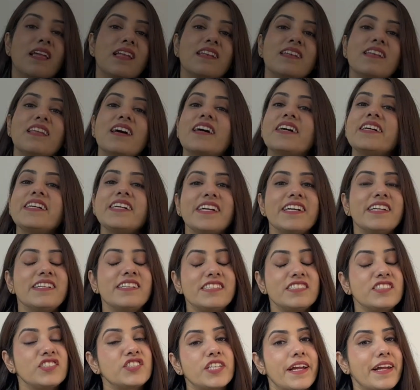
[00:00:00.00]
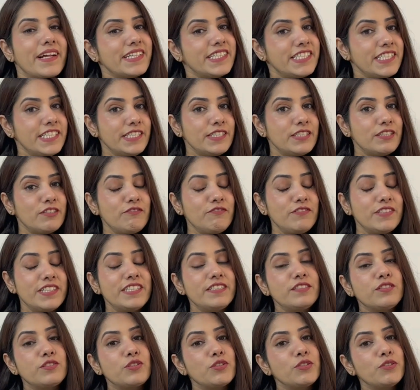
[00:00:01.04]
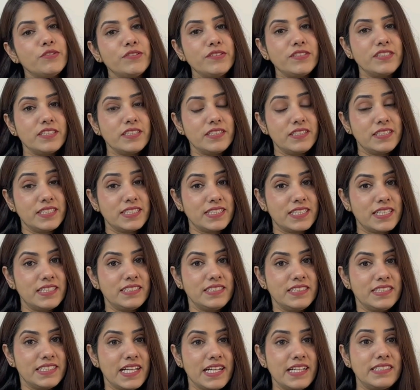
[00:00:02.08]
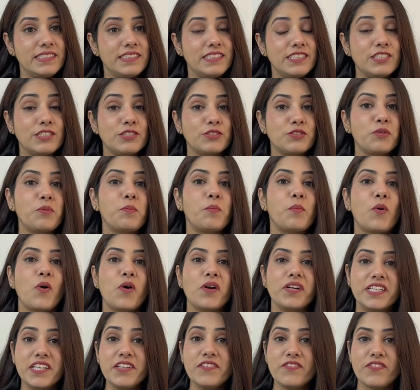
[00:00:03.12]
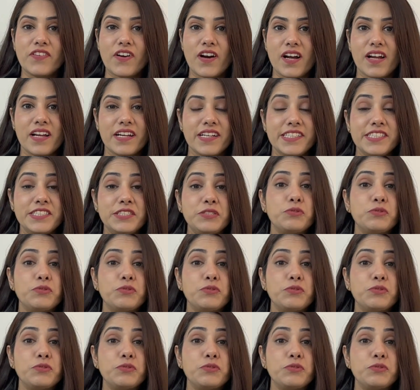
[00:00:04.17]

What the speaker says: Like an adjective is used in a sentence to modify,